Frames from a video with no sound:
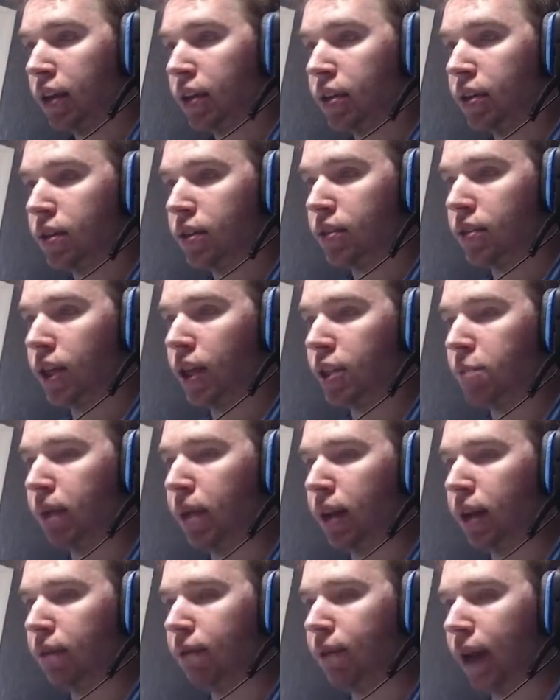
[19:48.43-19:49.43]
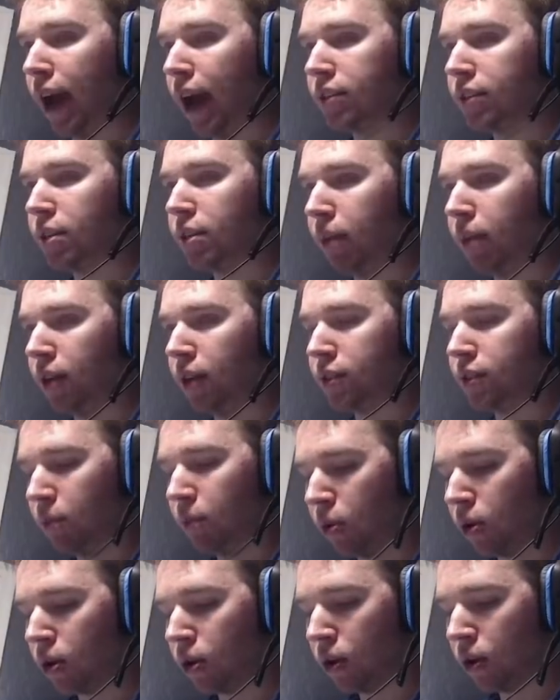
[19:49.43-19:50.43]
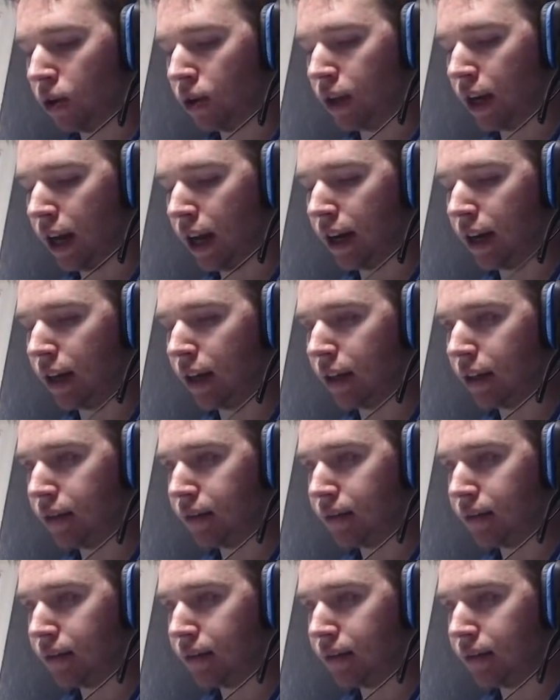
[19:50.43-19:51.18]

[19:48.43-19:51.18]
So they spent vast amounts of more gold than I did.